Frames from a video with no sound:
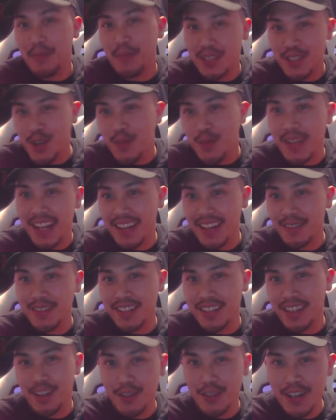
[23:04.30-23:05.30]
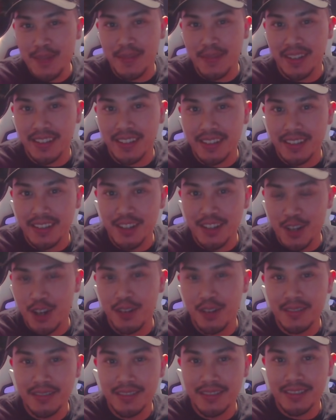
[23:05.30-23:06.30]
assuming that was the agreement, you
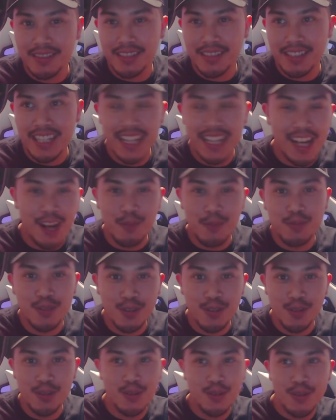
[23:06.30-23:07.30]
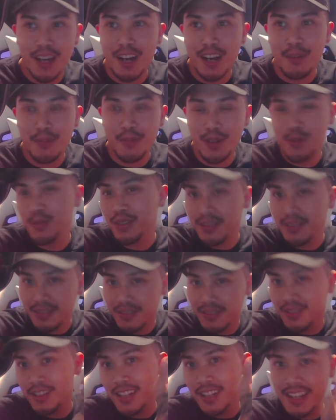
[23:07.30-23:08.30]
know? He helps you, you help him,
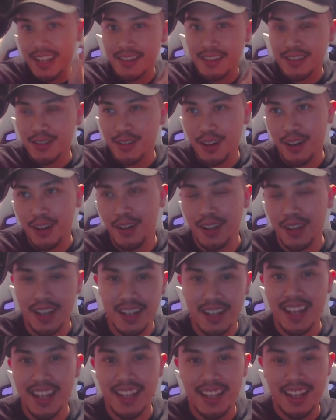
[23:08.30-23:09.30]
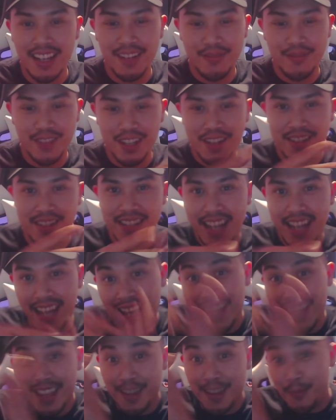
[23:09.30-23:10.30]
and you guys just grow. And if there's
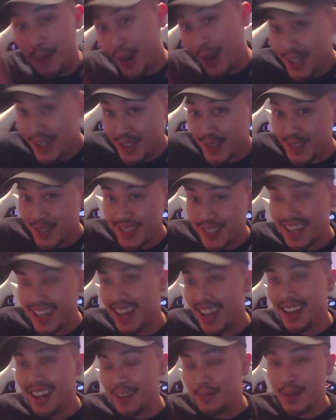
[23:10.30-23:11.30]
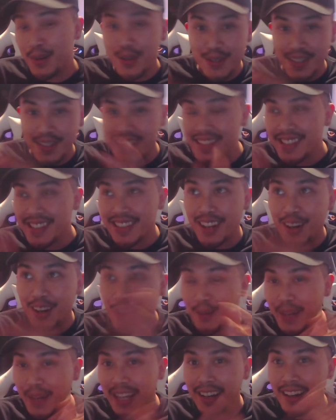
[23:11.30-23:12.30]
the personal side, emotions, and
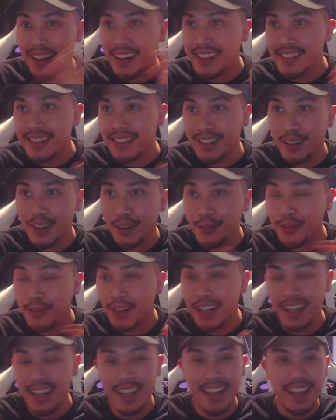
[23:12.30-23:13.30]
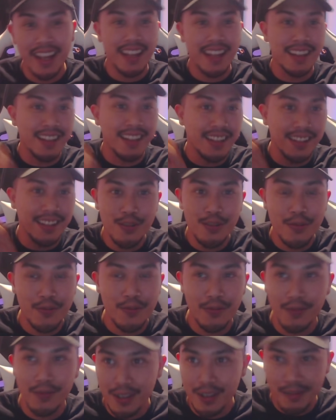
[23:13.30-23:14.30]
oh my gods, and whole fun, and then you
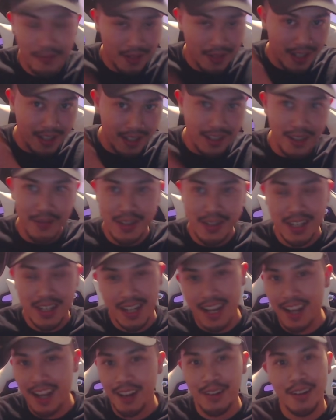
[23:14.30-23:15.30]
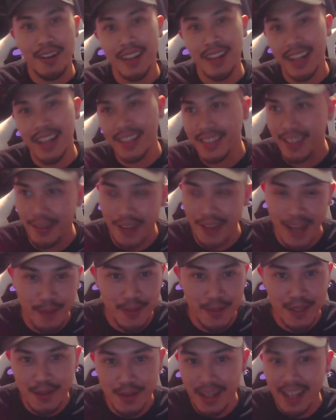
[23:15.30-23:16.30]
fall in love in Chicago and all that stuff
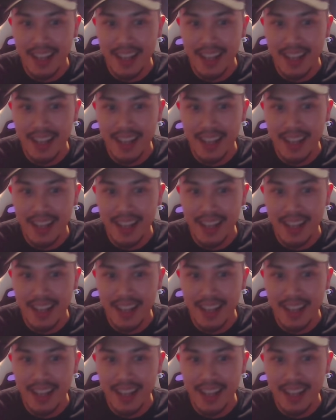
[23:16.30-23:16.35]
happens,